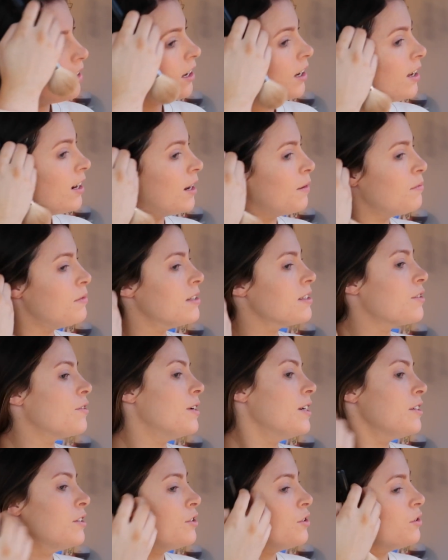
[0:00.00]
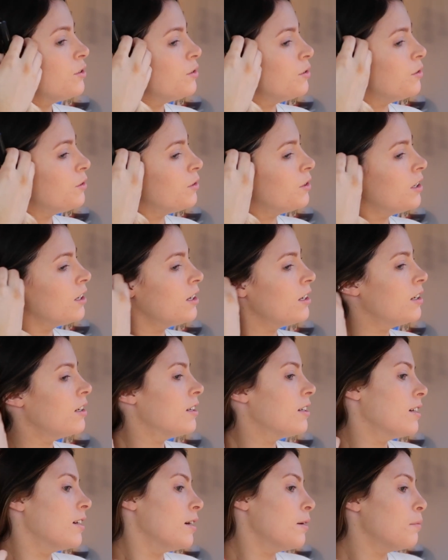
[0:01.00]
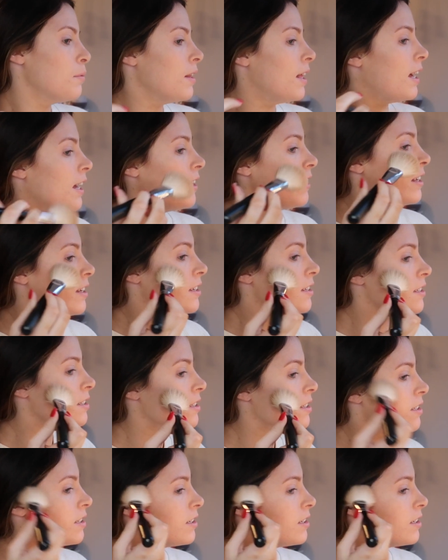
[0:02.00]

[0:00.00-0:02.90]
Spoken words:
and I'm just going to apply this